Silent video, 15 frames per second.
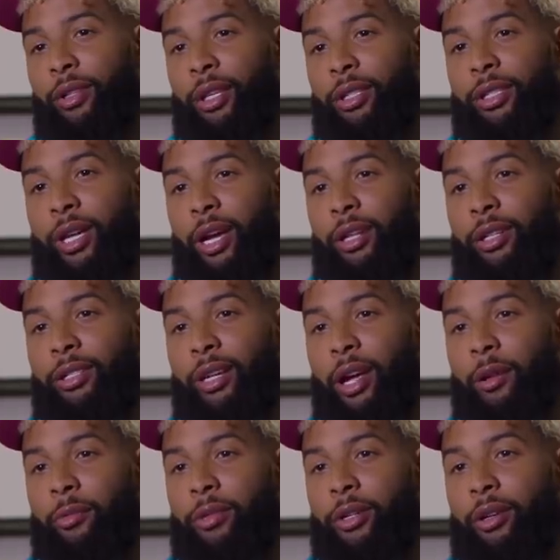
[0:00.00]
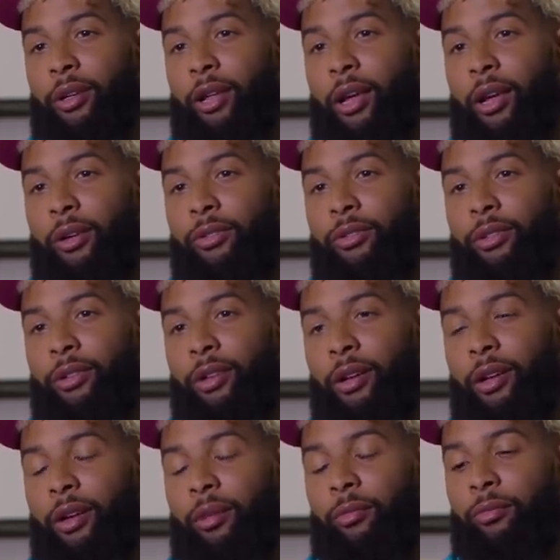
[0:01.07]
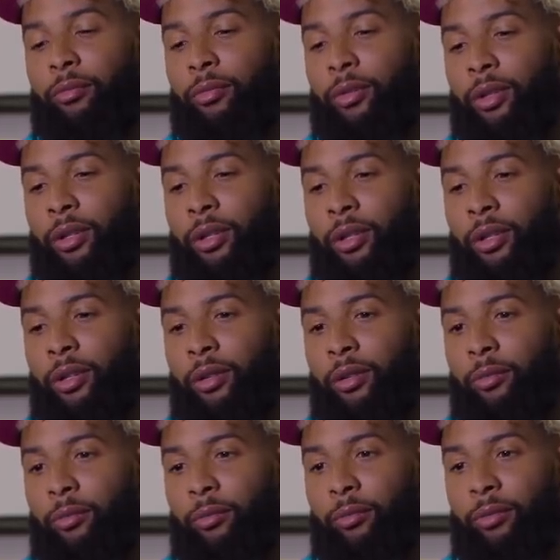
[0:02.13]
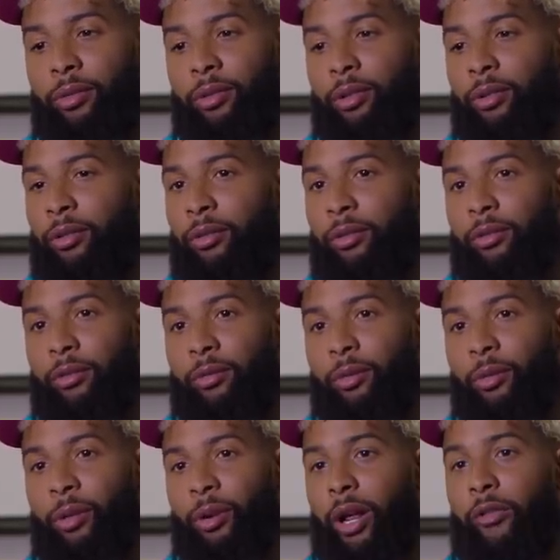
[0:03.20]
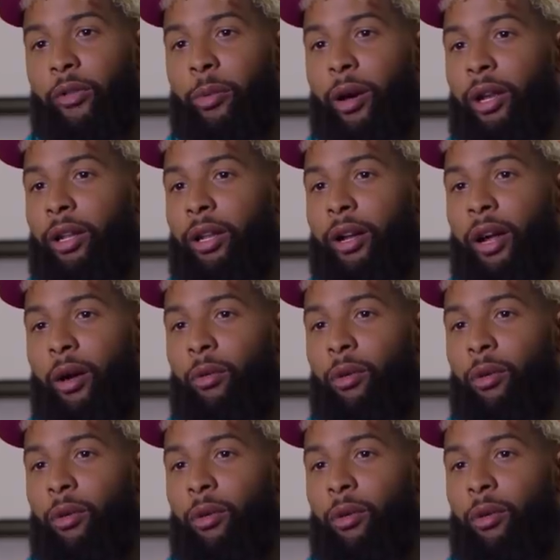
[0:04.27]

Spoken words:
exciting times of their lives. We want everybody there. I